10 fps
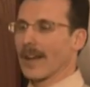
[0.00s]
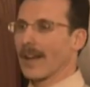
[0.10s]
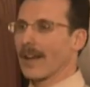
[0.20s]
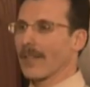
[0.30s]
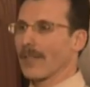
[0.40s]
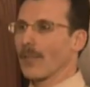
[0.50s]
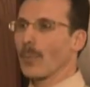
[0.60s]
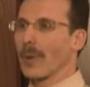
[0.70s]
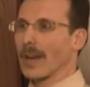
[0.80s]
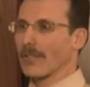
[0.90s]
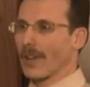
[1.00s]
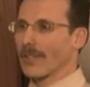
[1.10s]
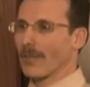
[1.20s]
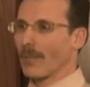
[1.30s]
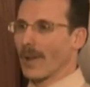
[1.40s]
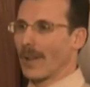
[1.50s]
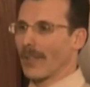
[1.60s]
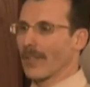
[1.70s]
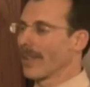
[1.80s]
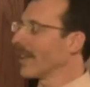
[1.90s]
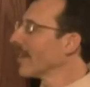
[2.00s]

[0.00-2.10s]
of full penetration welds.